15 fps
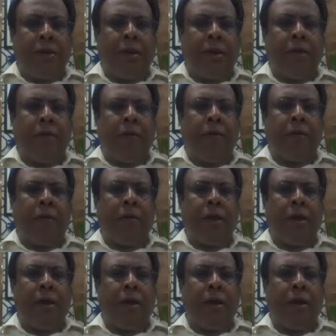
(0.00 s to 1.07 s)
their way of
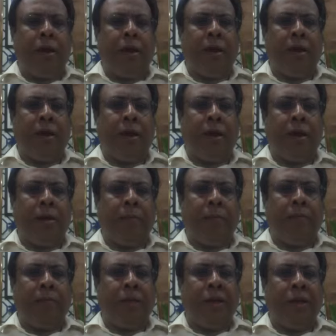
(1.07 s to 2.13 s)
thinking, uh,
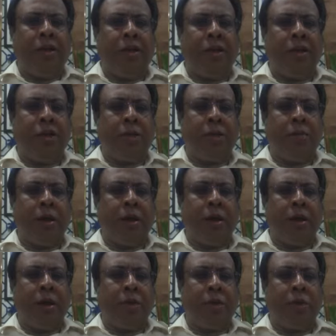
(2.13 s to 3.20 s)
their decision
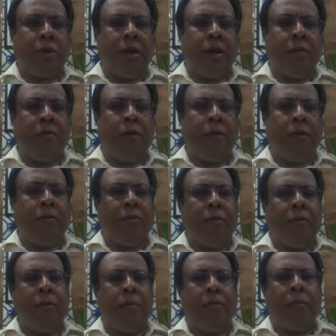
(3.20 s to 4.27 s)
making is quite different
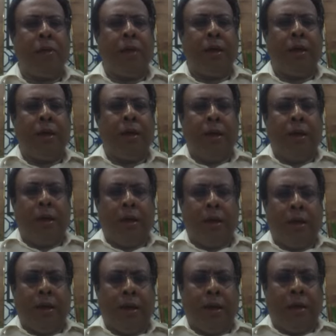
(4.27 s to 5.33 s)
from
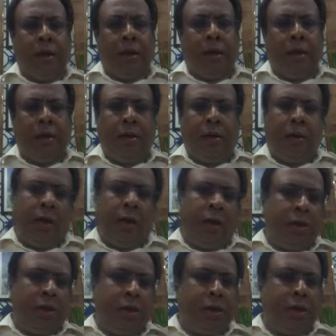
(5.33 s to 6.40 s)
uh, you know
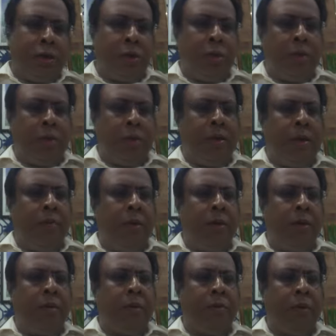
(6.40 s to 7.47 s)
others. So when they
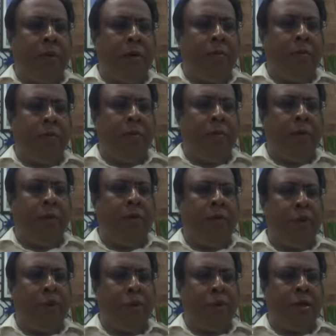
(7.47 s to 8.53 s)
become the work
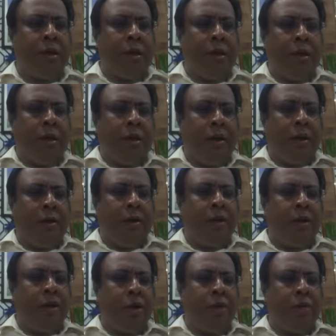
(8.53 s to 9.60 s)
workforce, yeah uh,
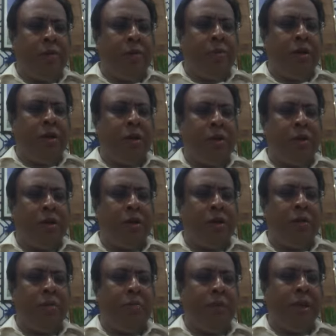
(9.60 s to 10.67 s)
there has always been a question
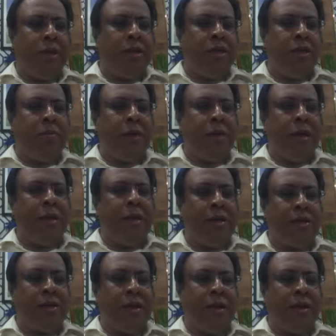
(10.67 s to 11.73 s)
of managing
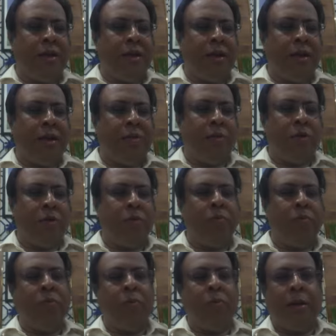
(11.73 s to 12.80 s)
millennials and i think now we should
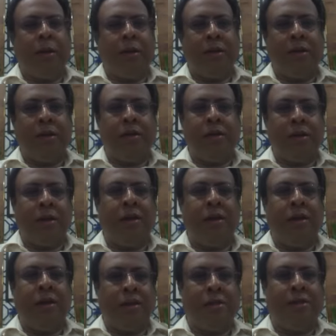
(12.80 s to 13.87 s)
move to managing
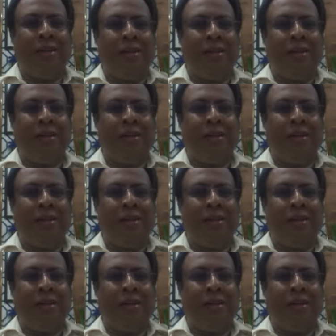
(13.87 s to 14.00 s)
zillennials